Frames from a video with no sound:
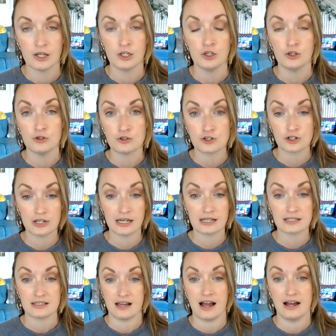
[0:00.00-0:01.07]
Usually,
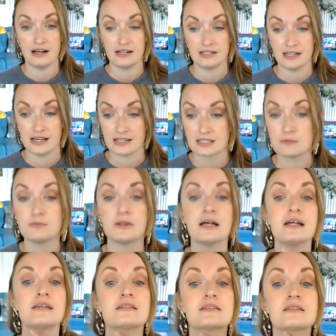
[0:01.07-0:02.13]
anxiety takes
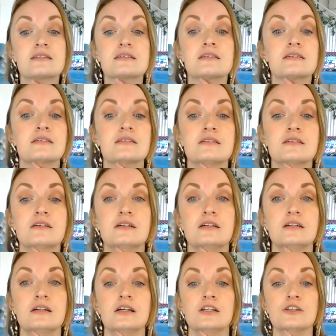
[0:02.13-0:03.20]
place
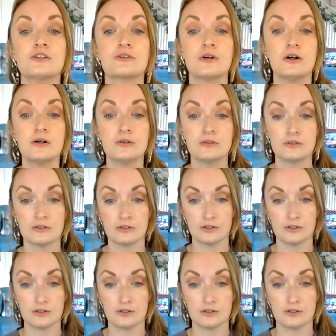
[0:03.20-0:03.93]
in throat,